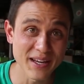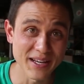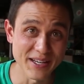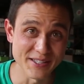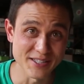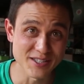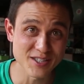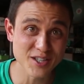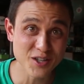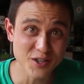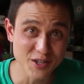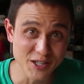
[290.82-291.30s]

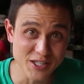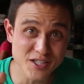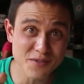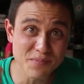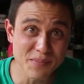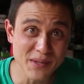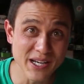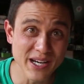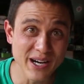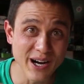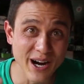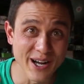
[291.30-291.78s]
is
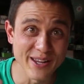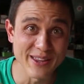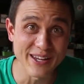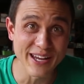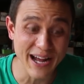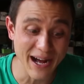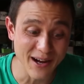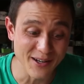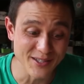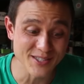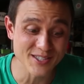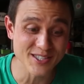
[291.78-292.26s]
crispy on
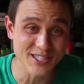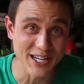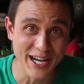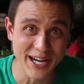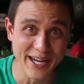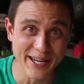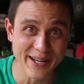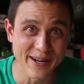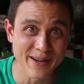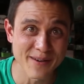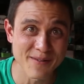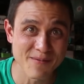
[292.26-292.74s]
the
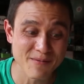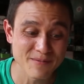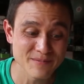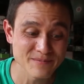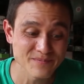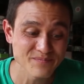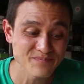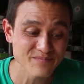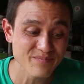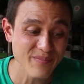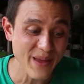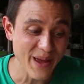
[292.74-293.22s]
outside
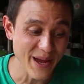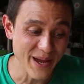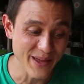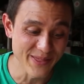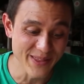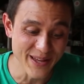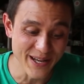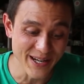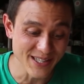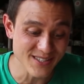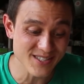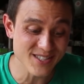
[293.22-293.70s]

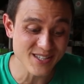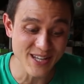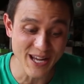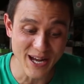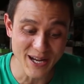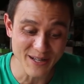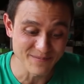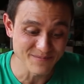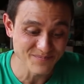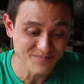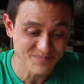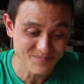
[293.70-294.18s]
and then it's
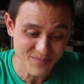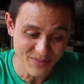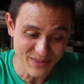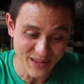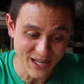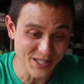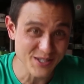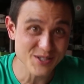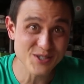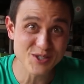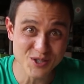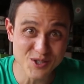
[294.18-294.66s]
that,
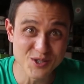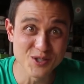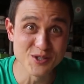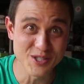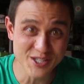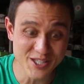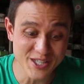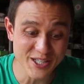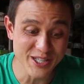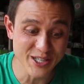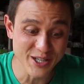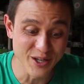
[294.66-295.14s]
that
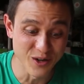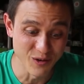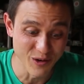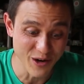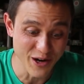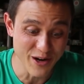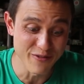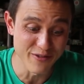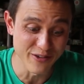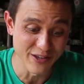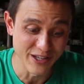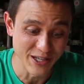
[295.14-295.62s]
chuchi
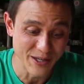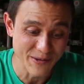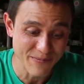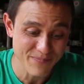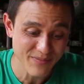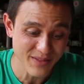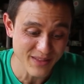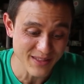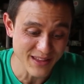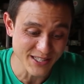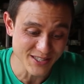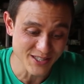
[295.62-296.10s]
gravy
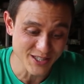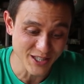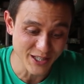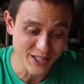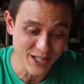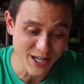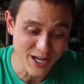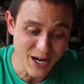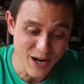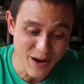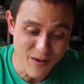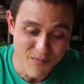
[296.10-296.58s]
that's
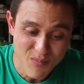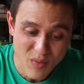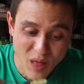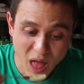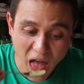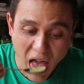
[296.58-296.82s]
like a...